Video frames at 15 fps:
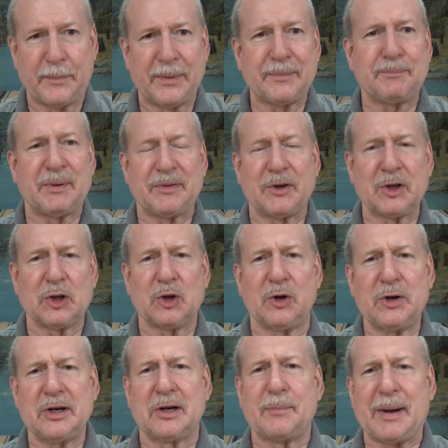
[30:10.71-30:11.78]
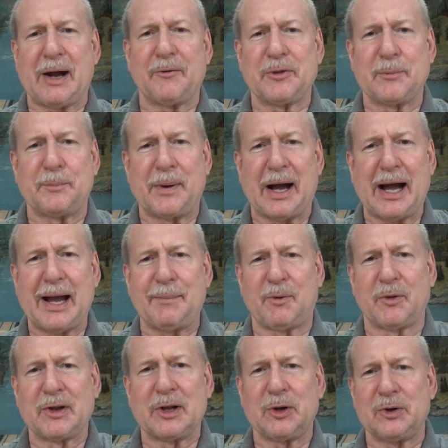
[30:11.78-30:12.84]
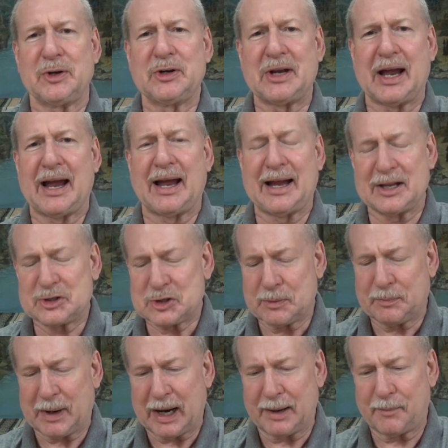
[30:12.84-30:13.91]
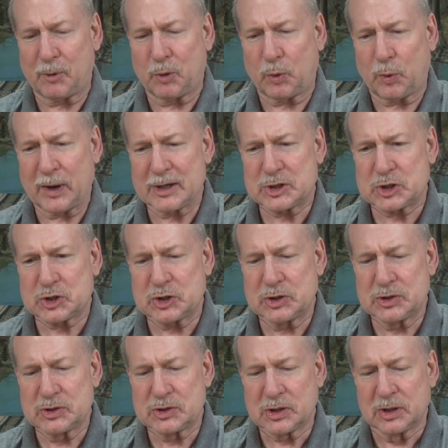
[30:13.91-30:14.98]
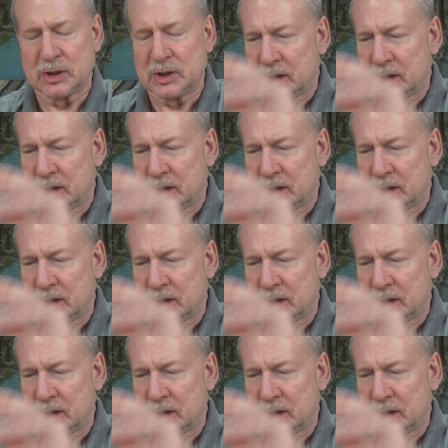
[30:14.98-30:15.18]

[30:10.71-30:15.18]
But but they're learning about the Bible. They're learning to answer Bible questions.